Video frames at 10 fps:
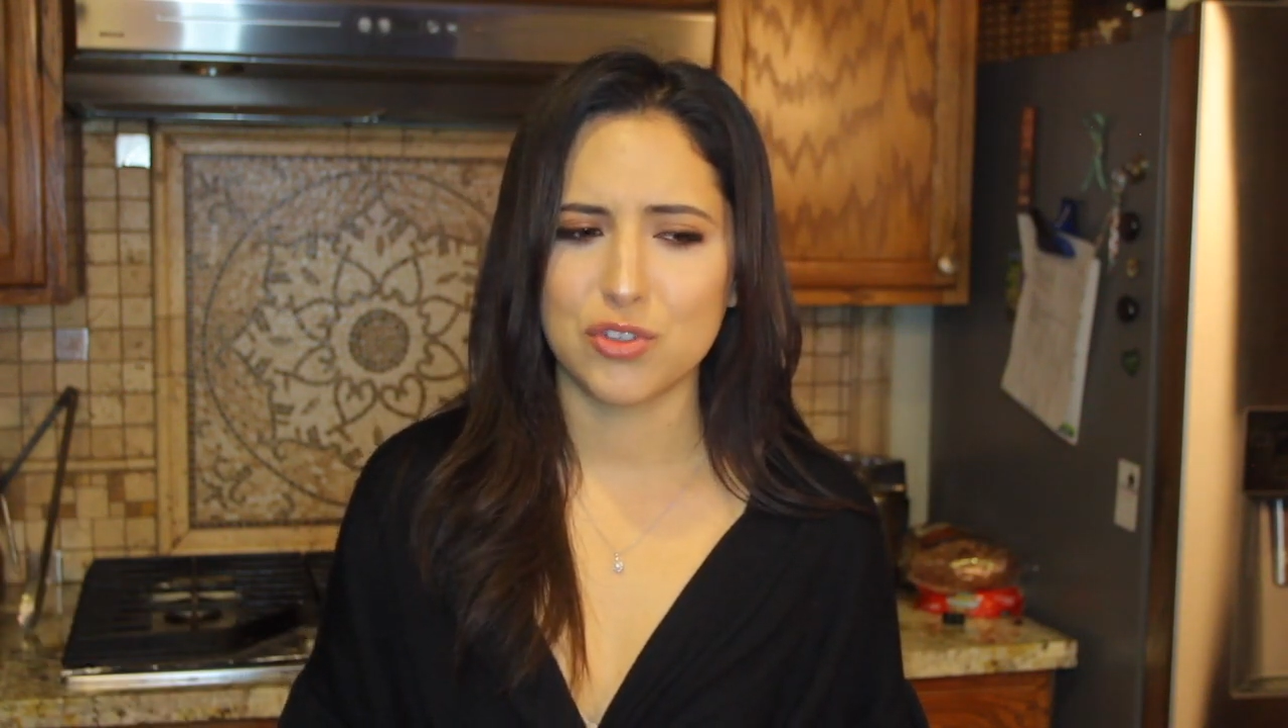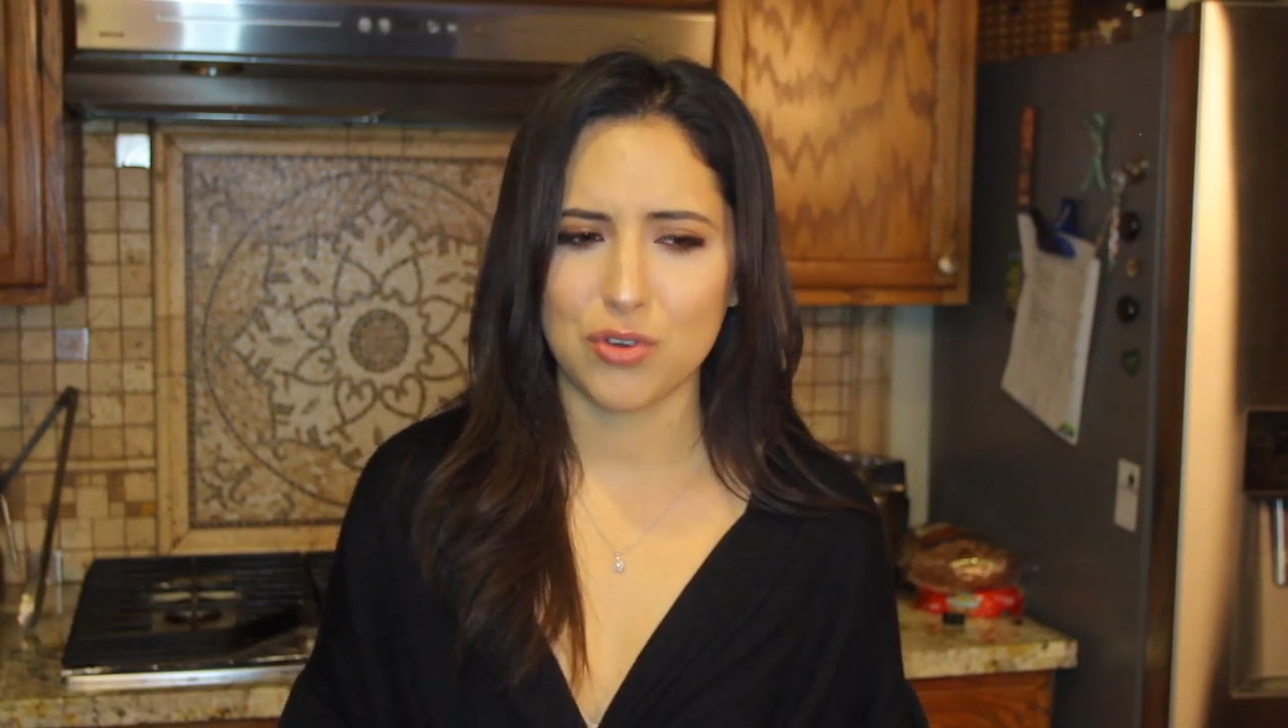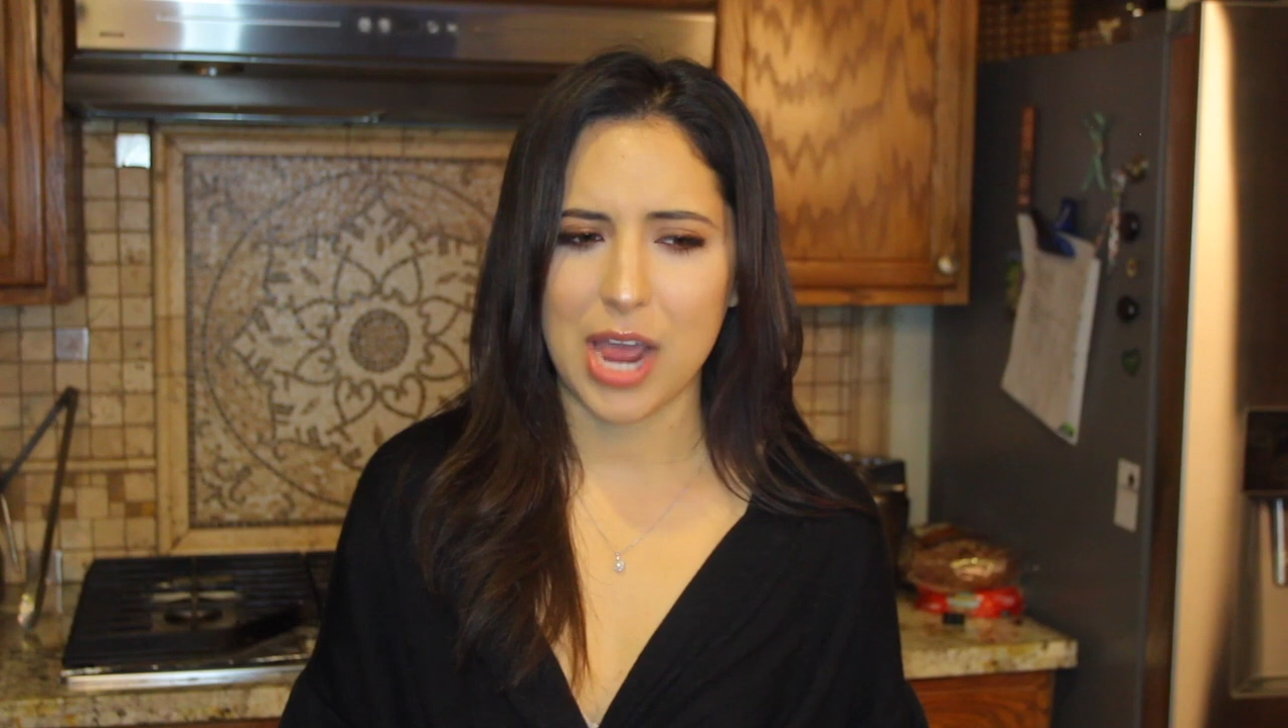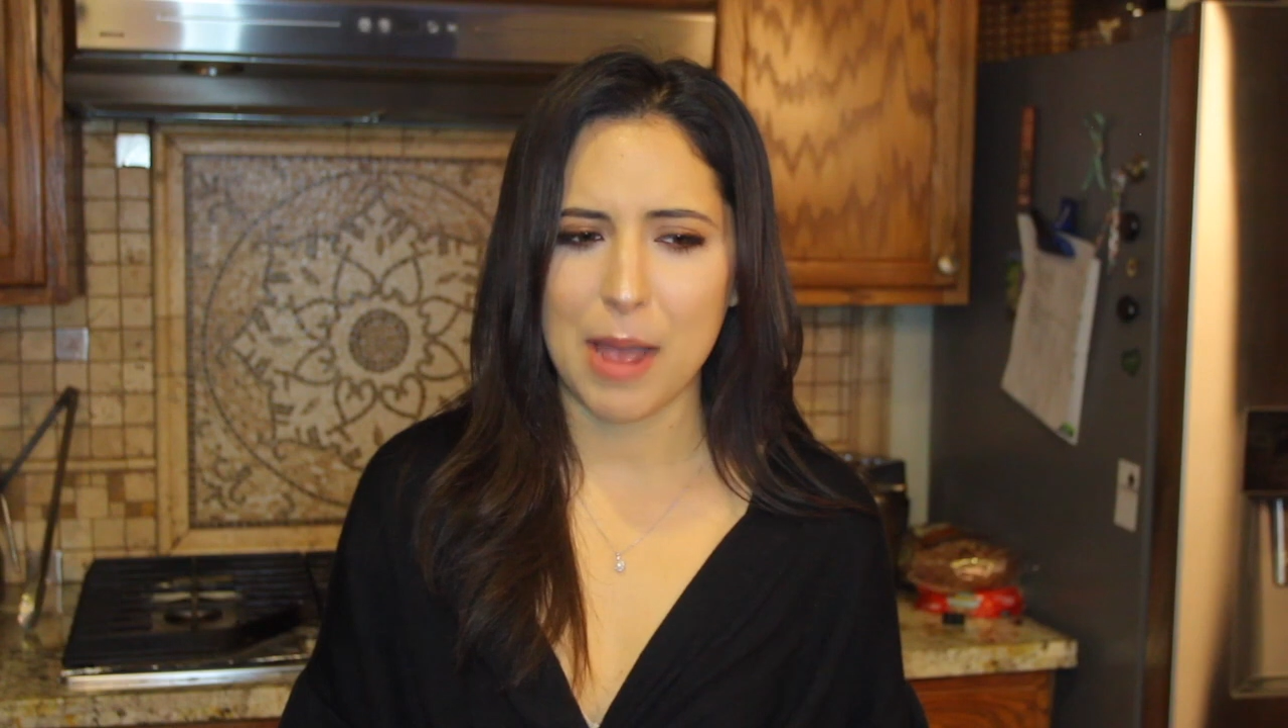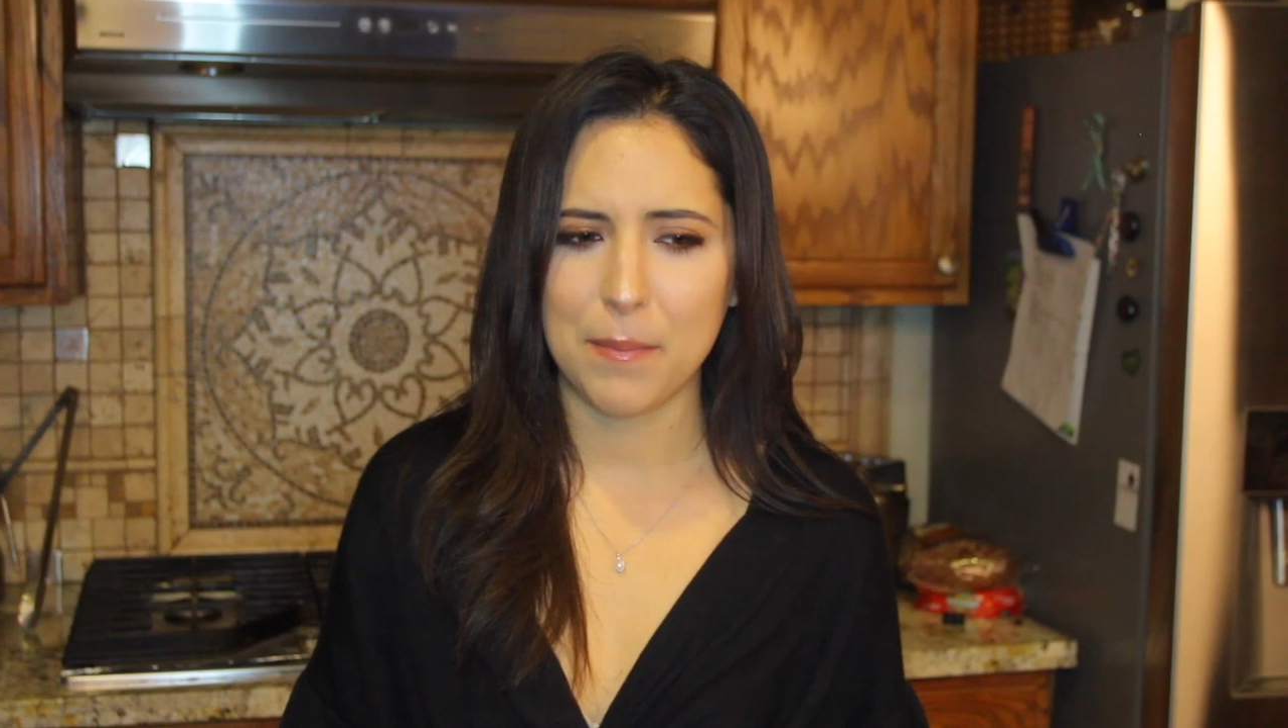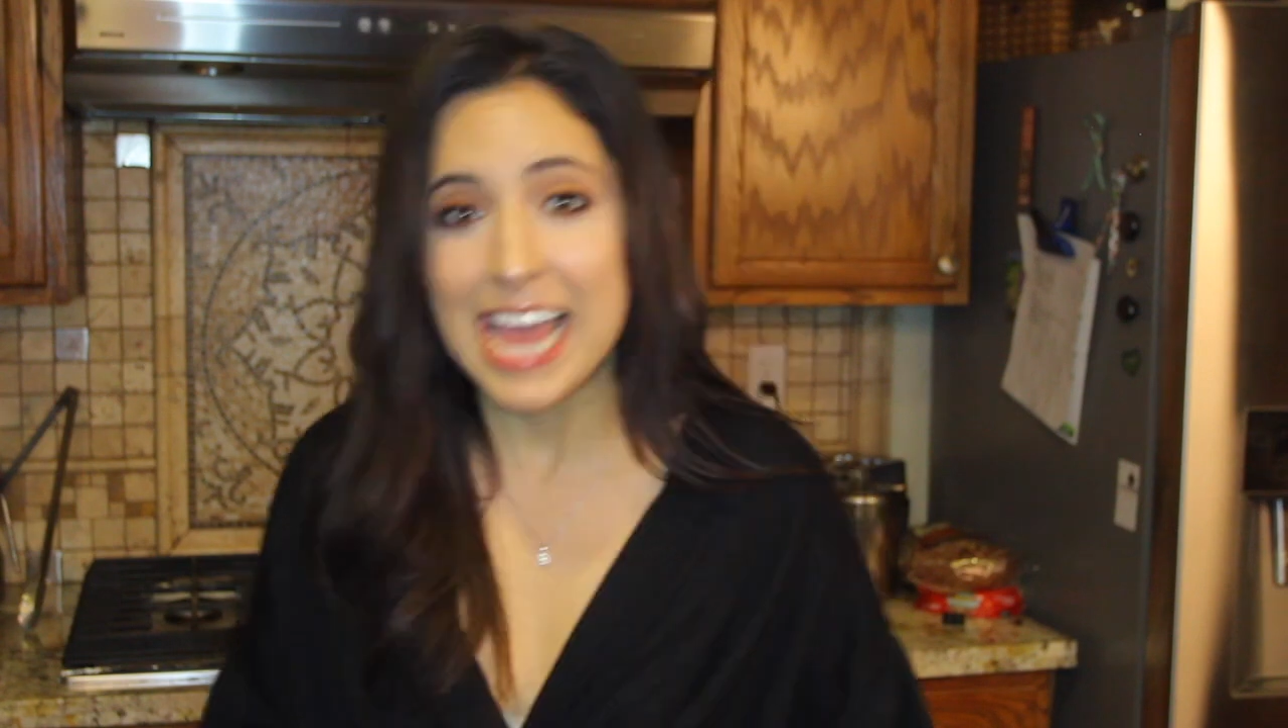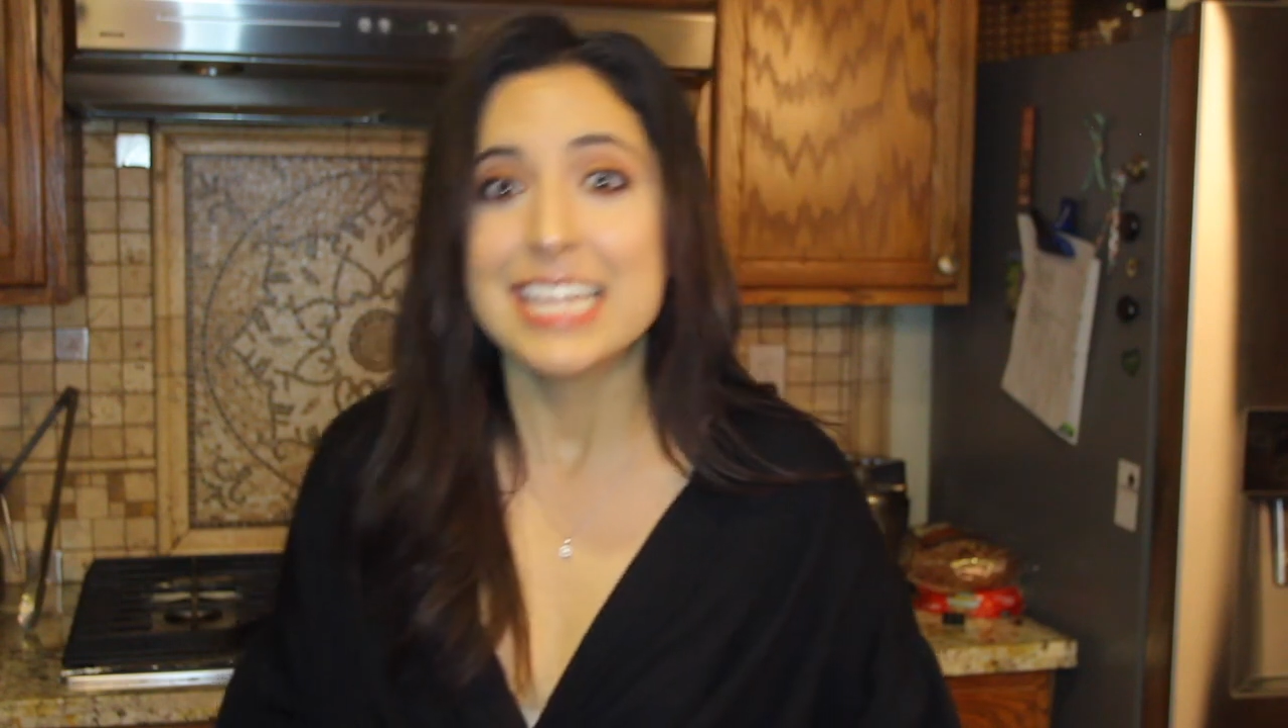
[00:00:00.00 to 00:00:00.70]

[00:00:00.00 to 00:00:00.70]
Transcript: trap.